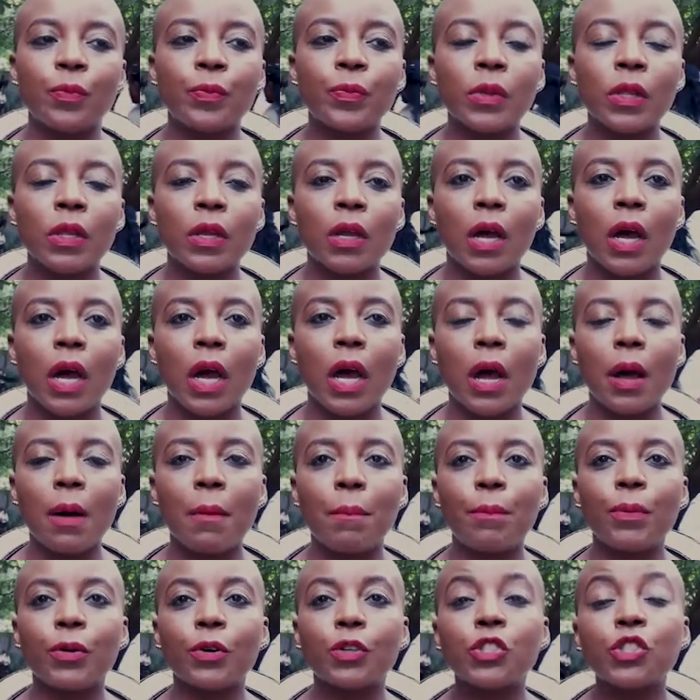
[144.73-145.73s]
um,
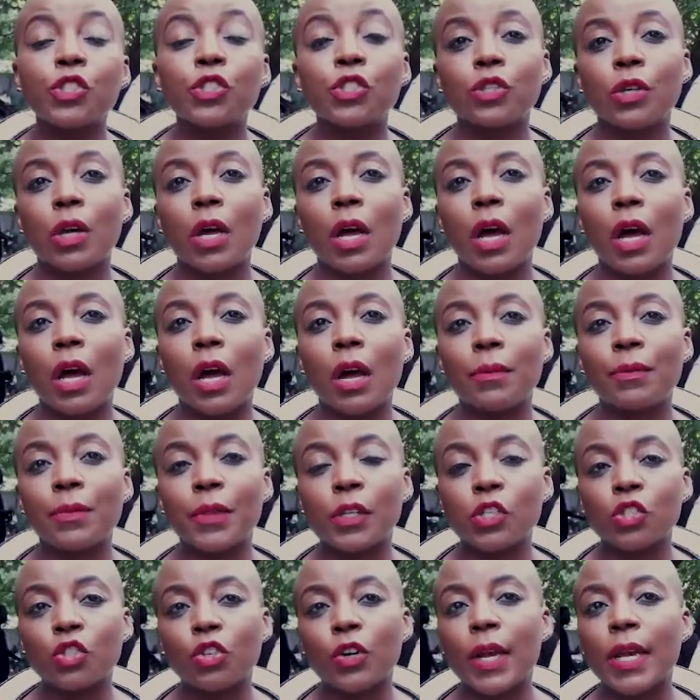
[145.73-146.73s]
push um, the
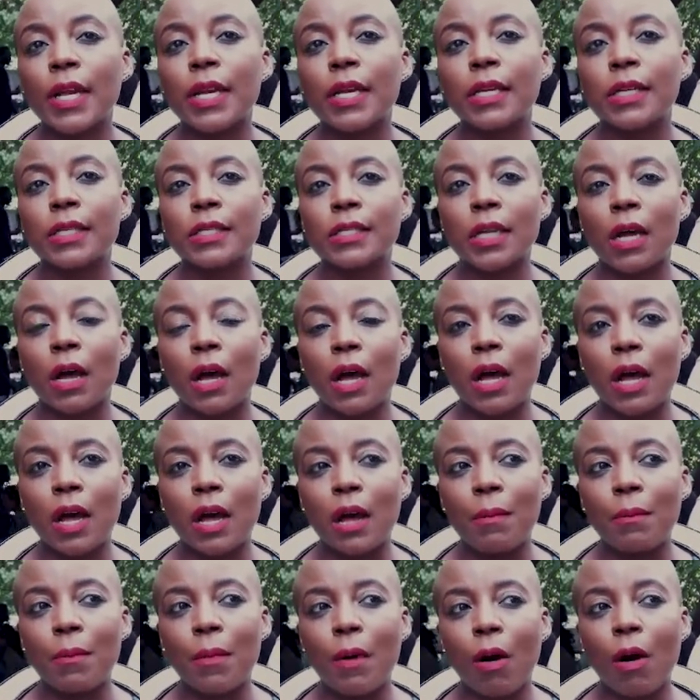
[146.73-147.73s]
trade
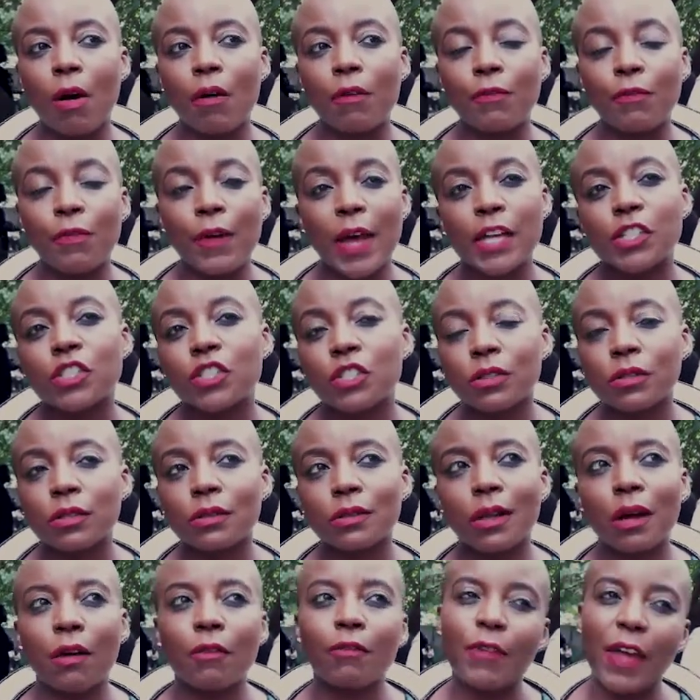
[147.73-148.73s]
um, of fashion
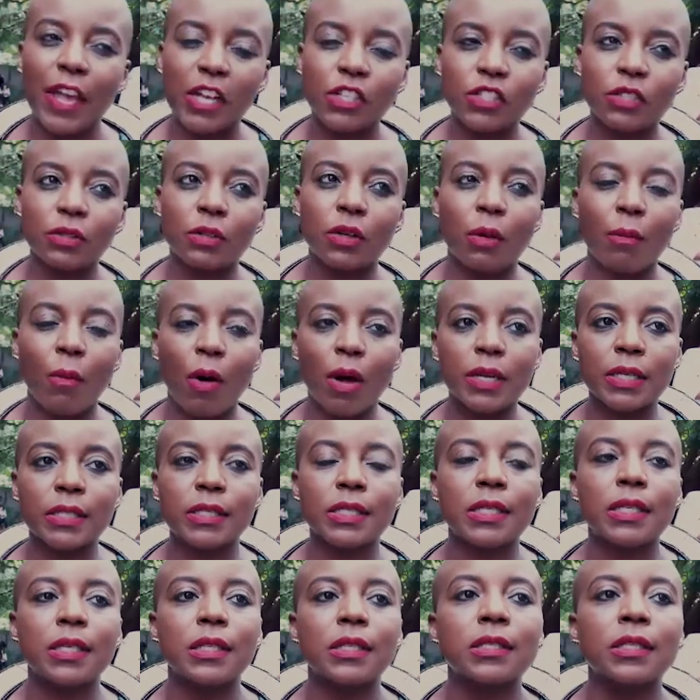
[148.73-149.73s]
of fashion
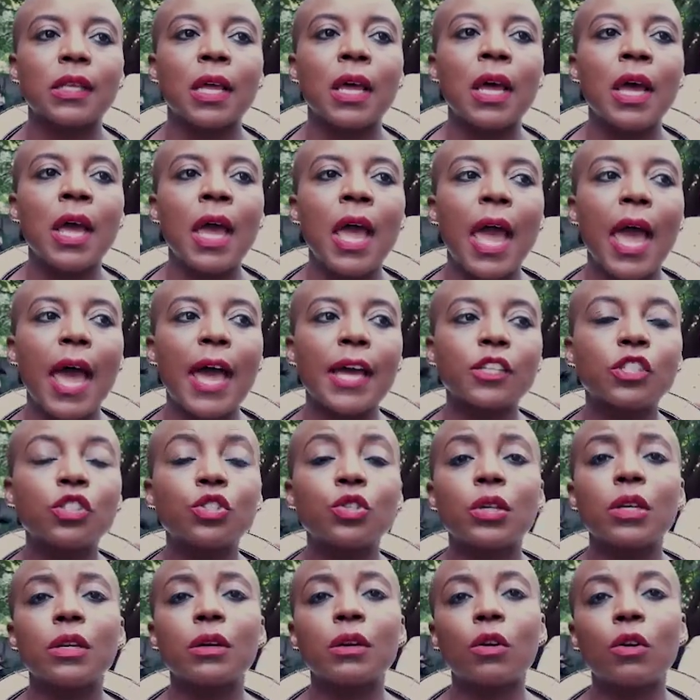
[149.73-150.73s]
commodities and to
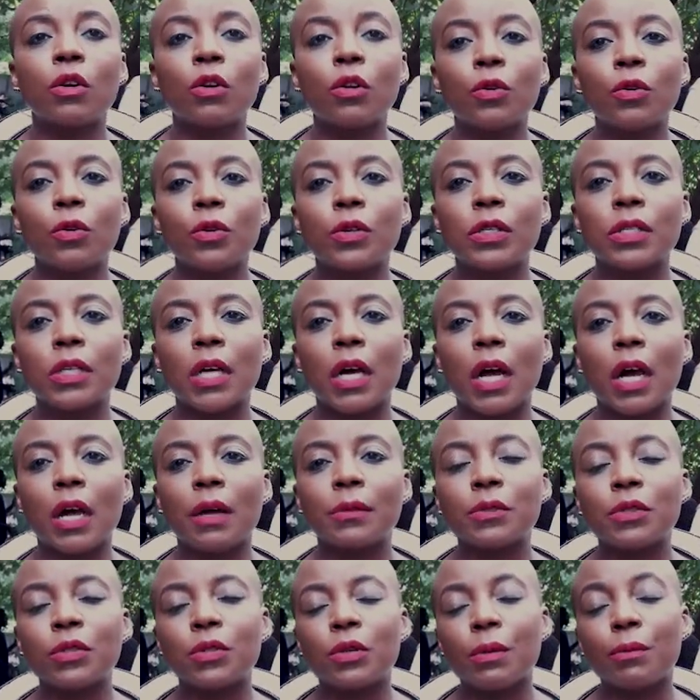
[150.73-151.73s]
include uh,
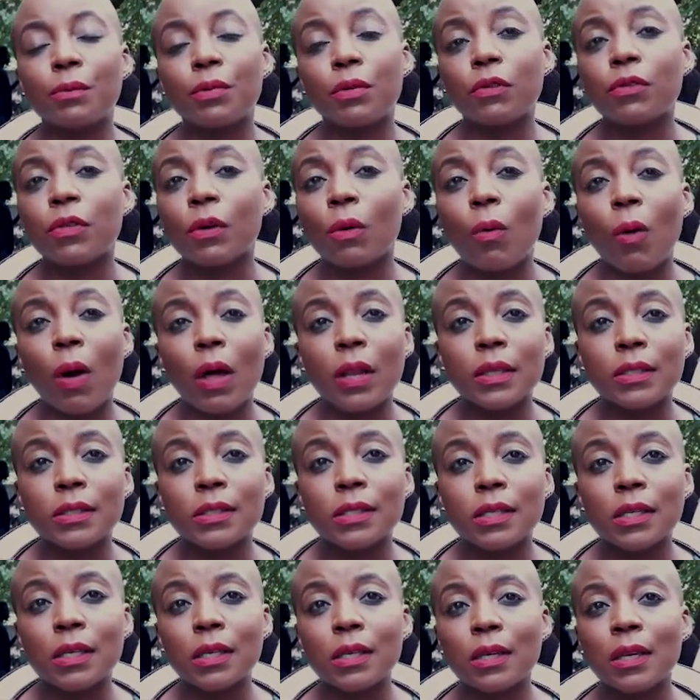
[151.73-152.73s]
to improve the
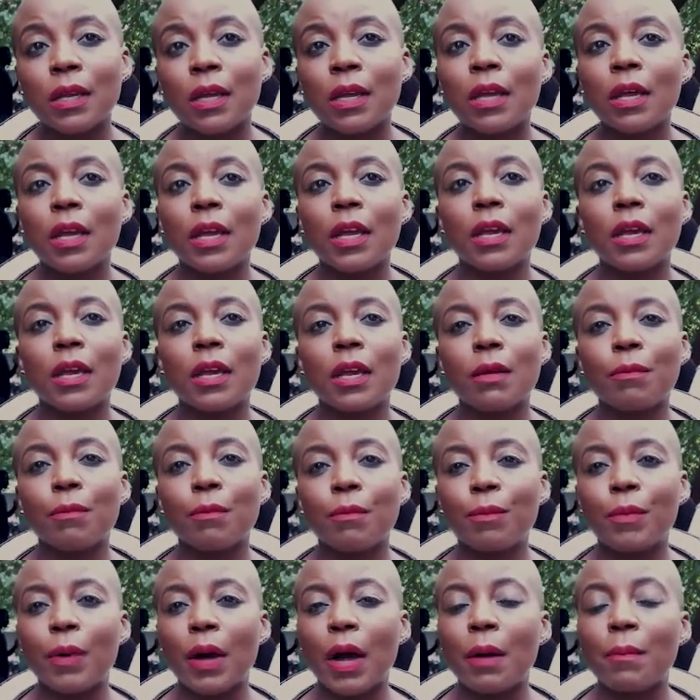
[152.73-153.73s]
quality,
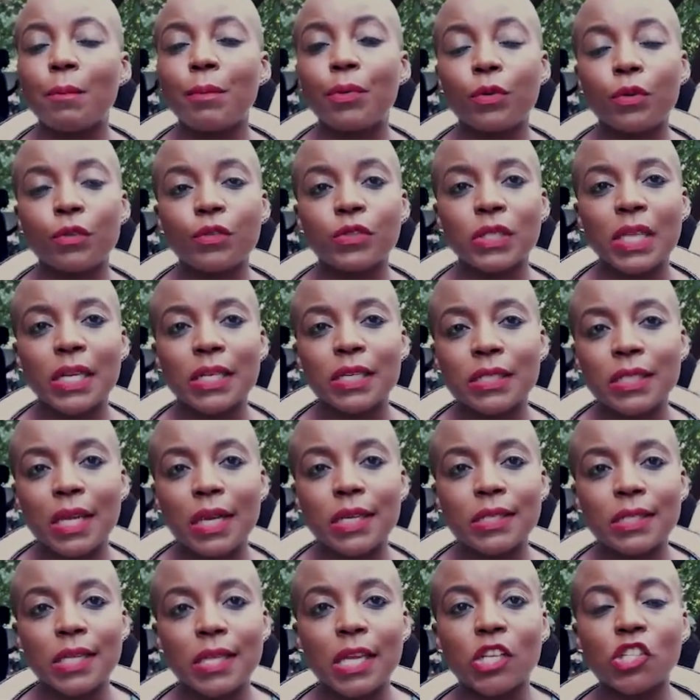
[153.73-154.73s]
improve
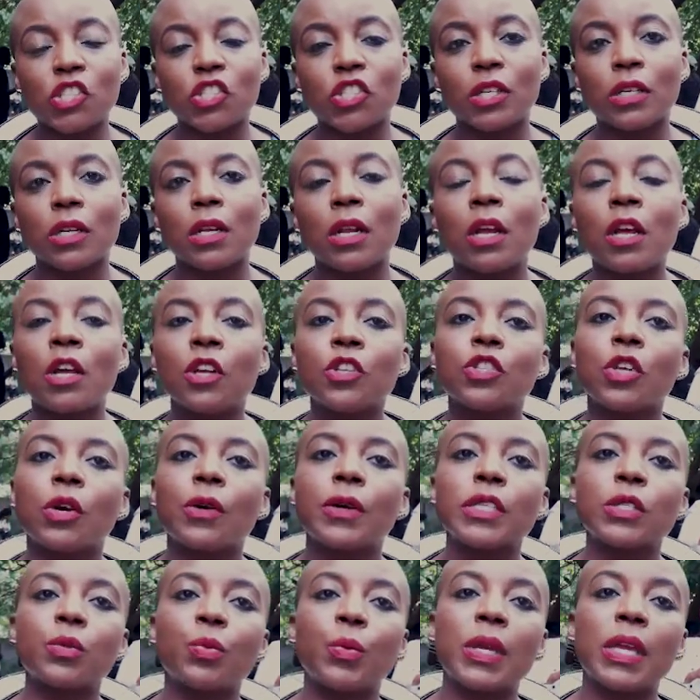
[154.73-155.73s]
standardization, so as
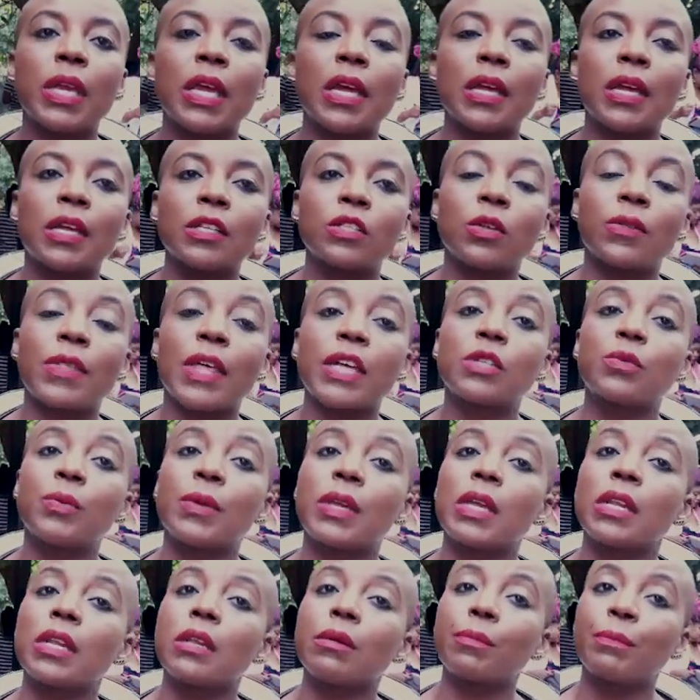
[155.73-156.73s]
we can so that we can
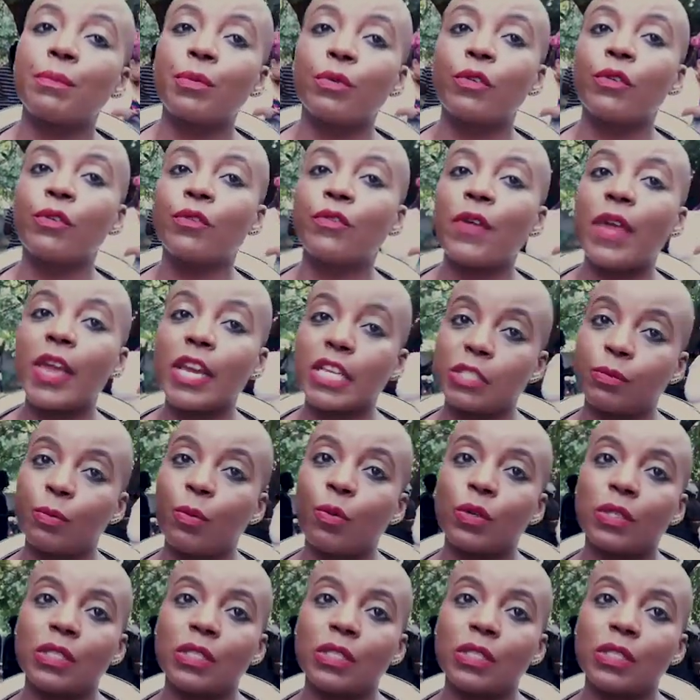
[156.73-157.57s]
improve exports.